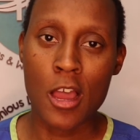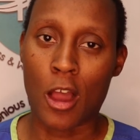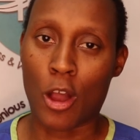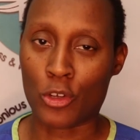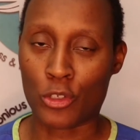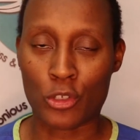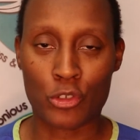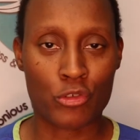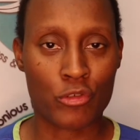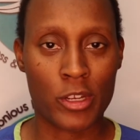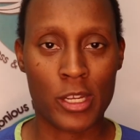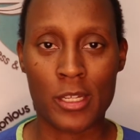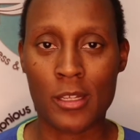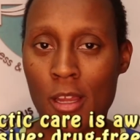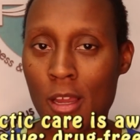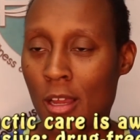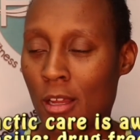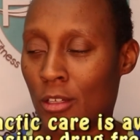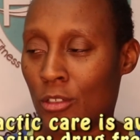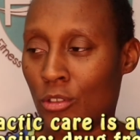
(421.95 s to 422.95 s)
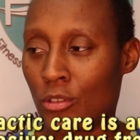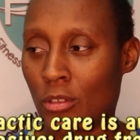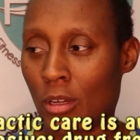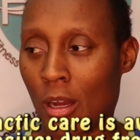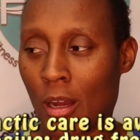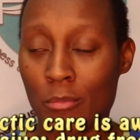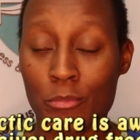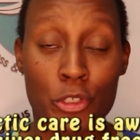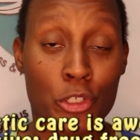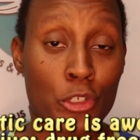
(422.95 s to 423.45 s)
also treat
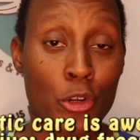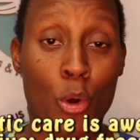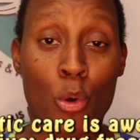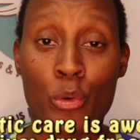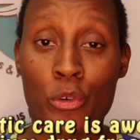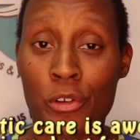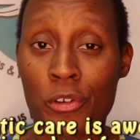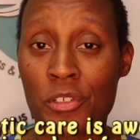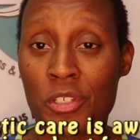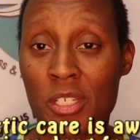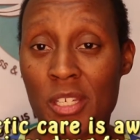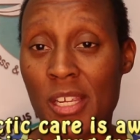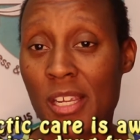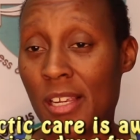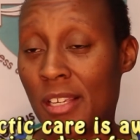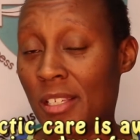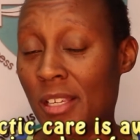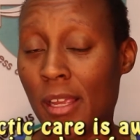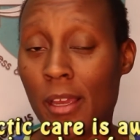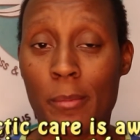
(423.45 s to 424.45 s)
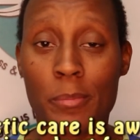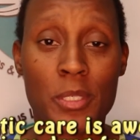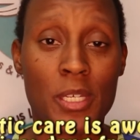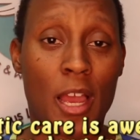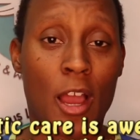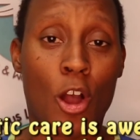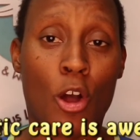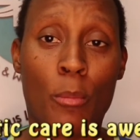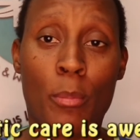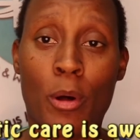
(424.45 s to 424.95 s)
shoulders, knees, hips,
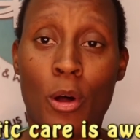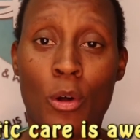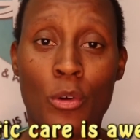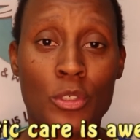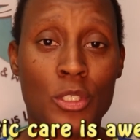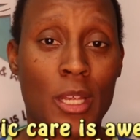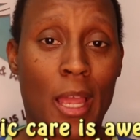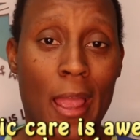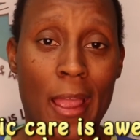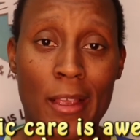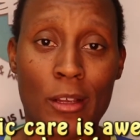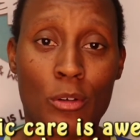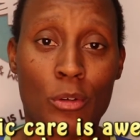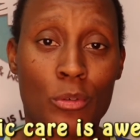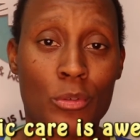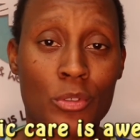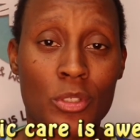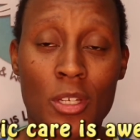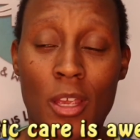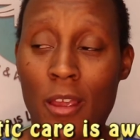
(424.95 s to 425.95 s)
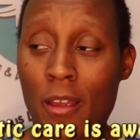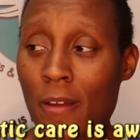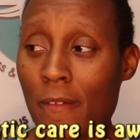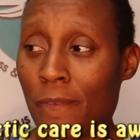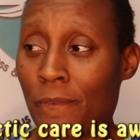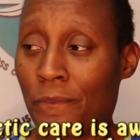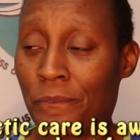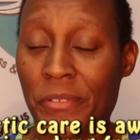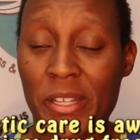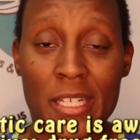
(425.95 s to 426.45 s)
elbows, ankles,
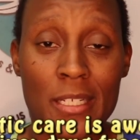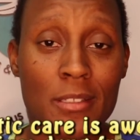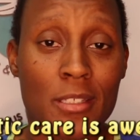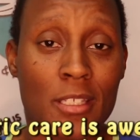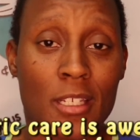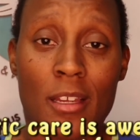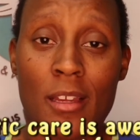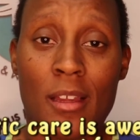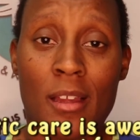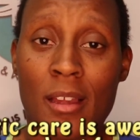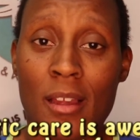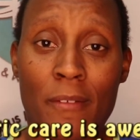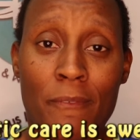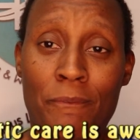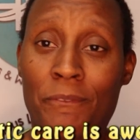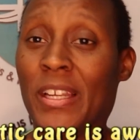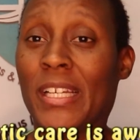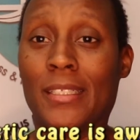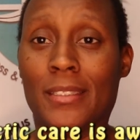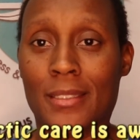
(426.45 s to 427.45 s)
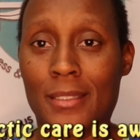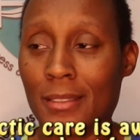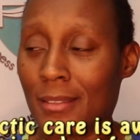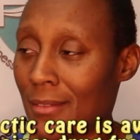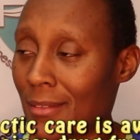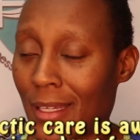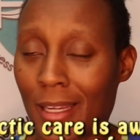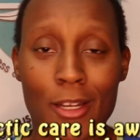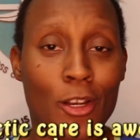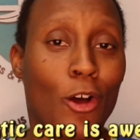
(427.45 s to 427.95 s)
feet,
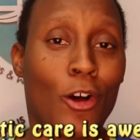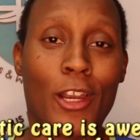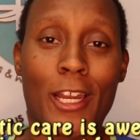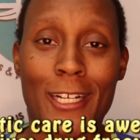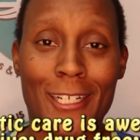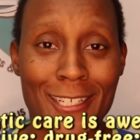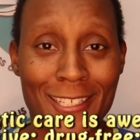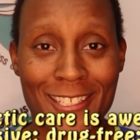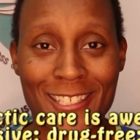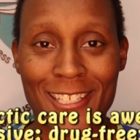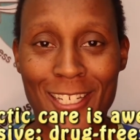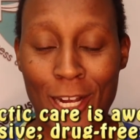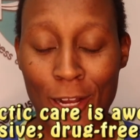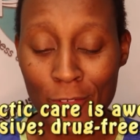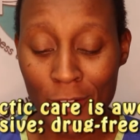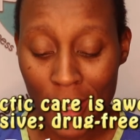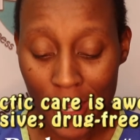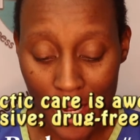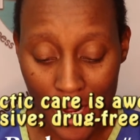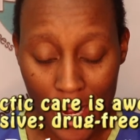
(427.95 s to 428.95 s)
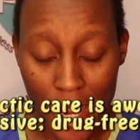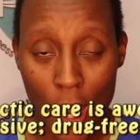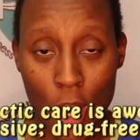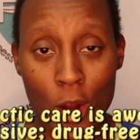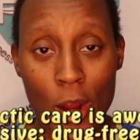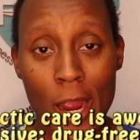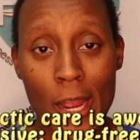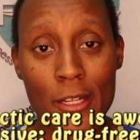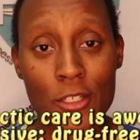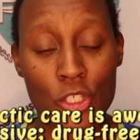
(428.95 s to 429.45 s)
and all that good stuff. All
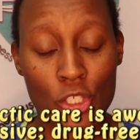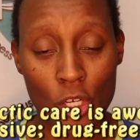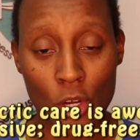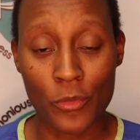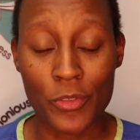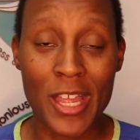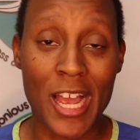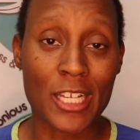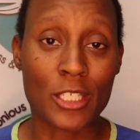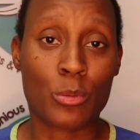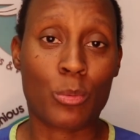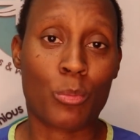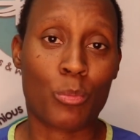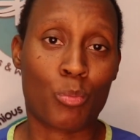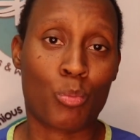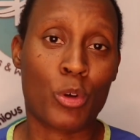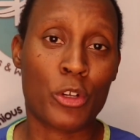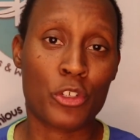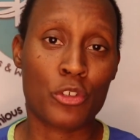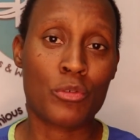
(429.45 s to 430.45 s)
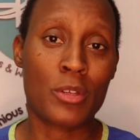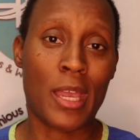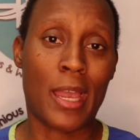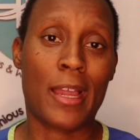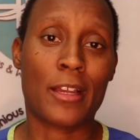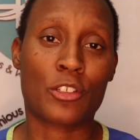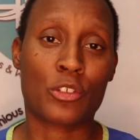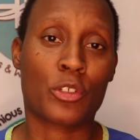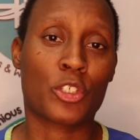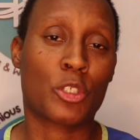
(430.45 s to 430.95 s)
right, so that's what you
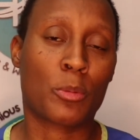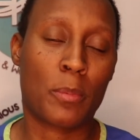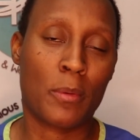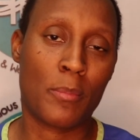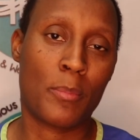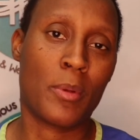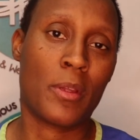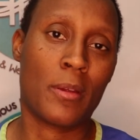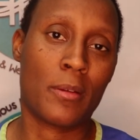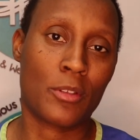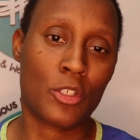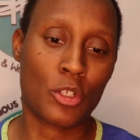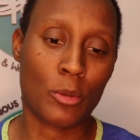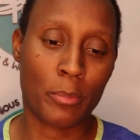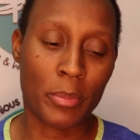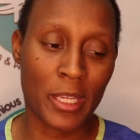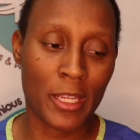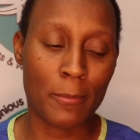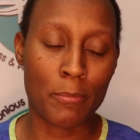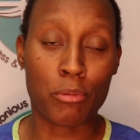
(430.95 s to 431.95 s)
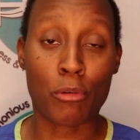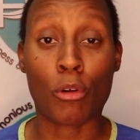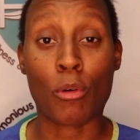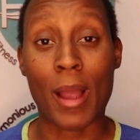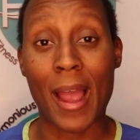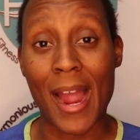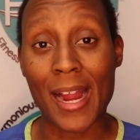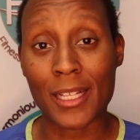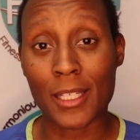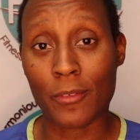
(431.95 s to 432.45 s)
can do, is to be
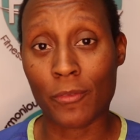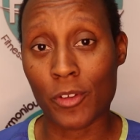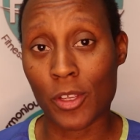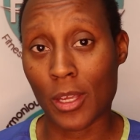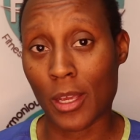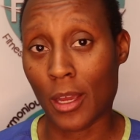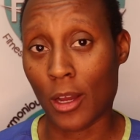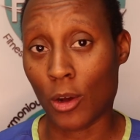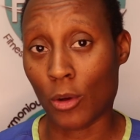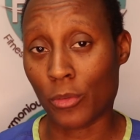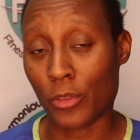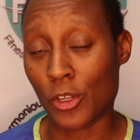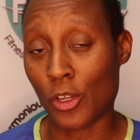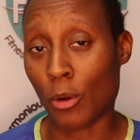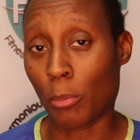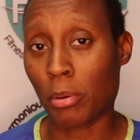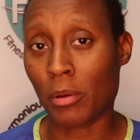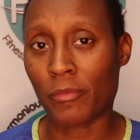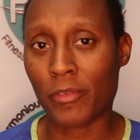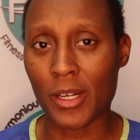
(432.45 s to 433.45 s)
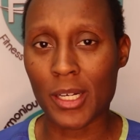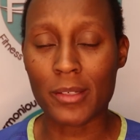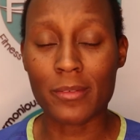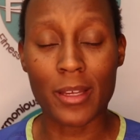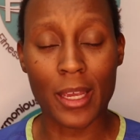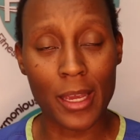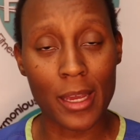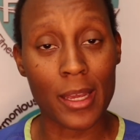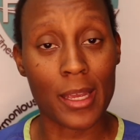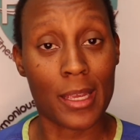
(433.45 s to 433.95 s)
proactive in your health. You know, preventive
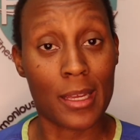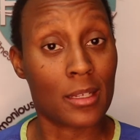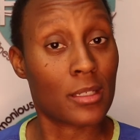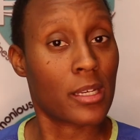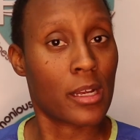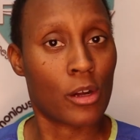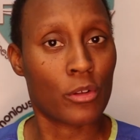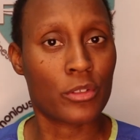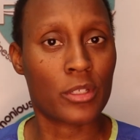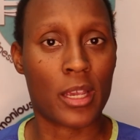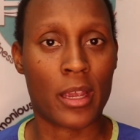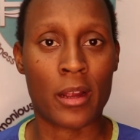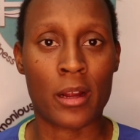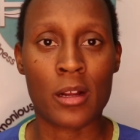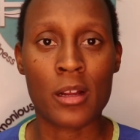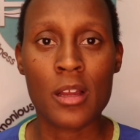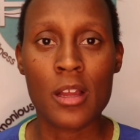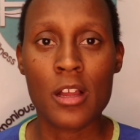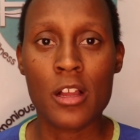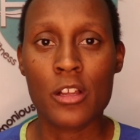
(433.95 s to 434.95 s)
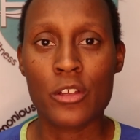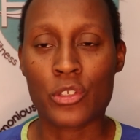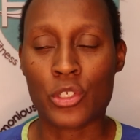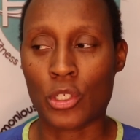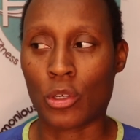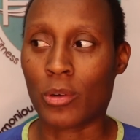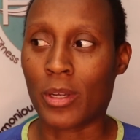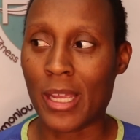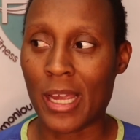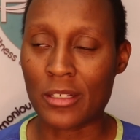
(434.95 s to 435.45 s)
care is health care.
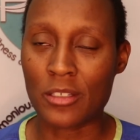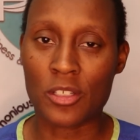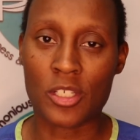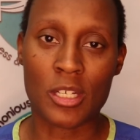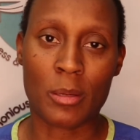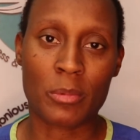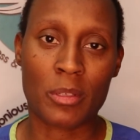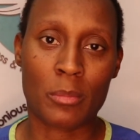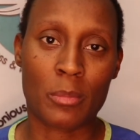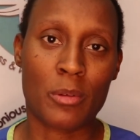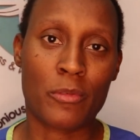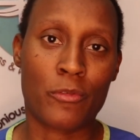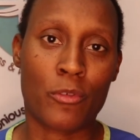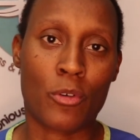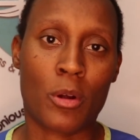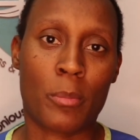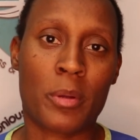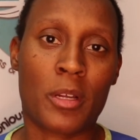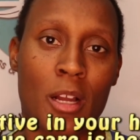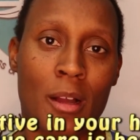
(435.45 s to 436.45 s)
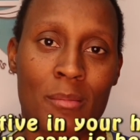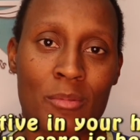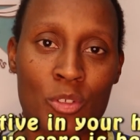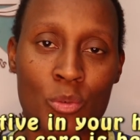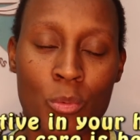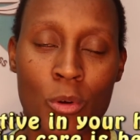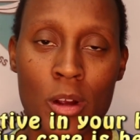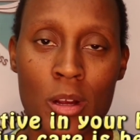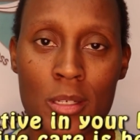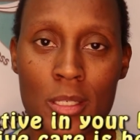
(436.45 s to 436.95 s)
So catching something before it becomes
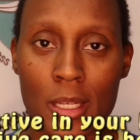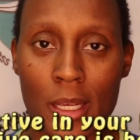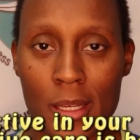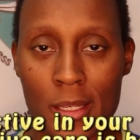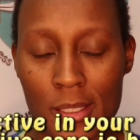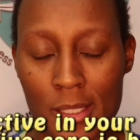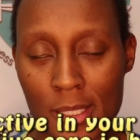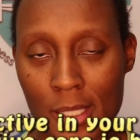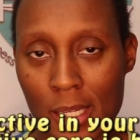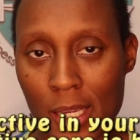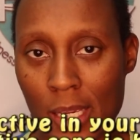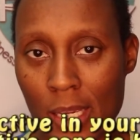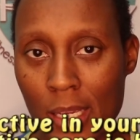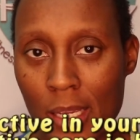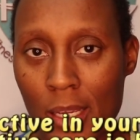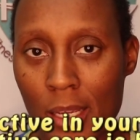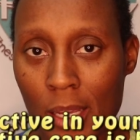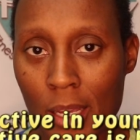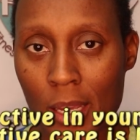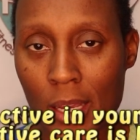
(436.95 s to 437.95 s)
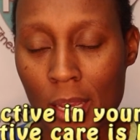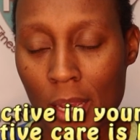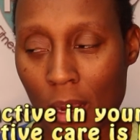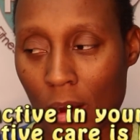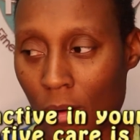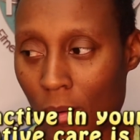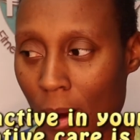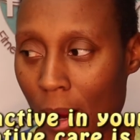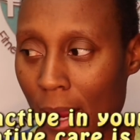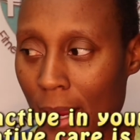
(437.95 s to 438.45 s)
worse is the key.
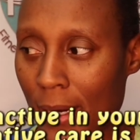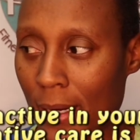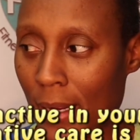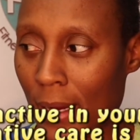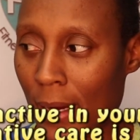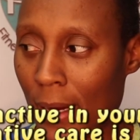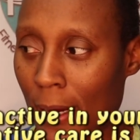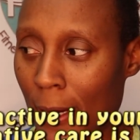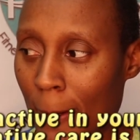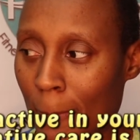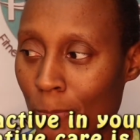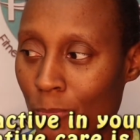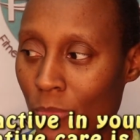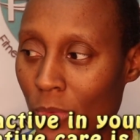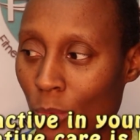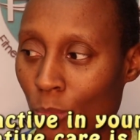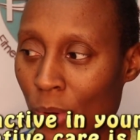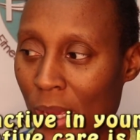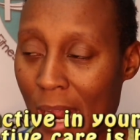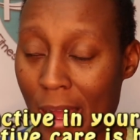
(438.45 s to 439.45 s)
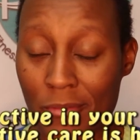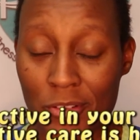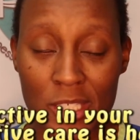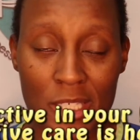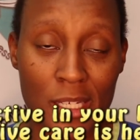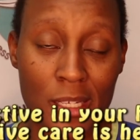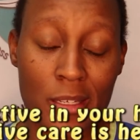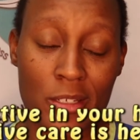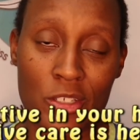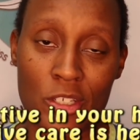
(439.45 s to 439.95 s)
All right, what I've
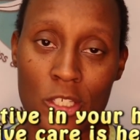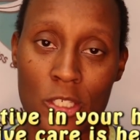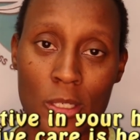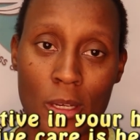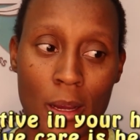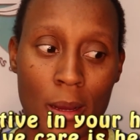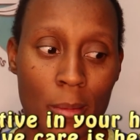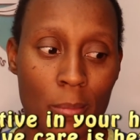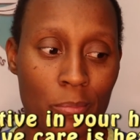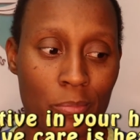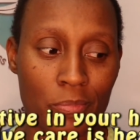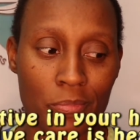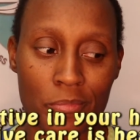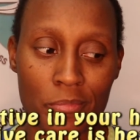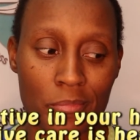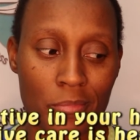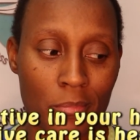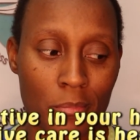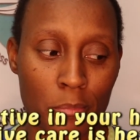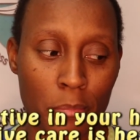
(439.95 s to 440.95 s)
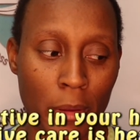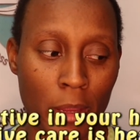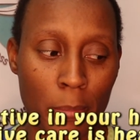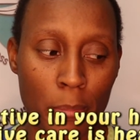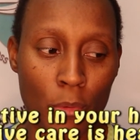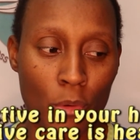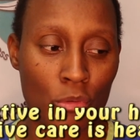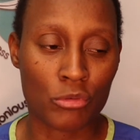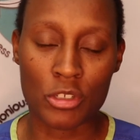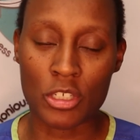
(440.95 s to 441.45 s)
seen is just
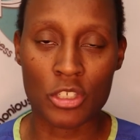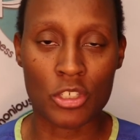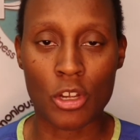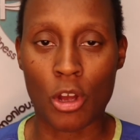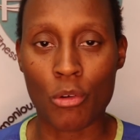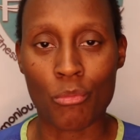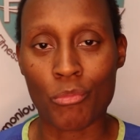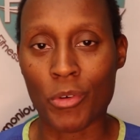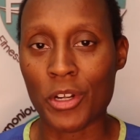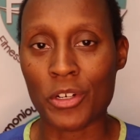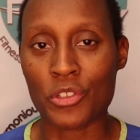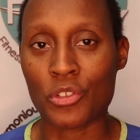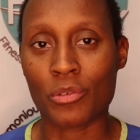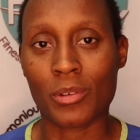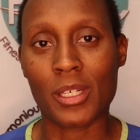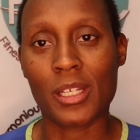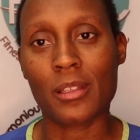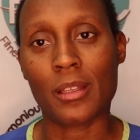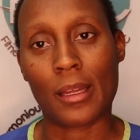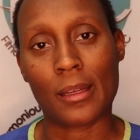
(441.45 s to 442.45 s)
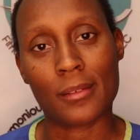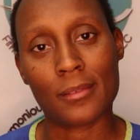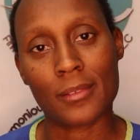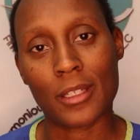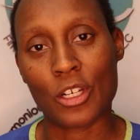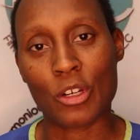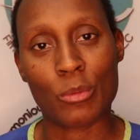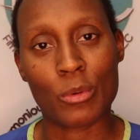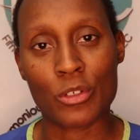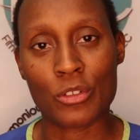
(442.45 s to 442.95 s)
people just don't want to do anything.
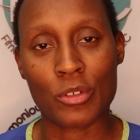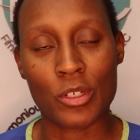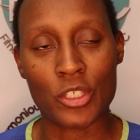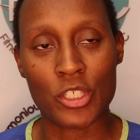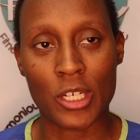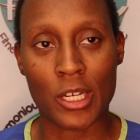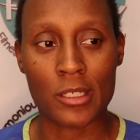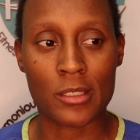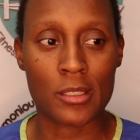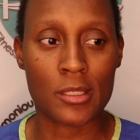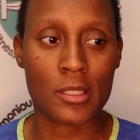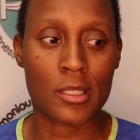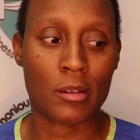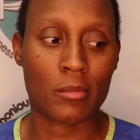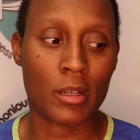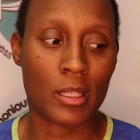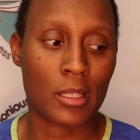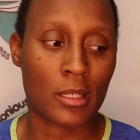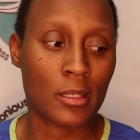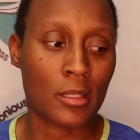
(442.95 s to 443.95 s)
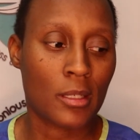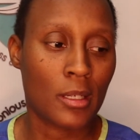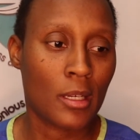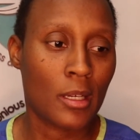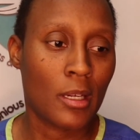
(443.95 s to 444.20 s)
They don't want to do any changes. They rather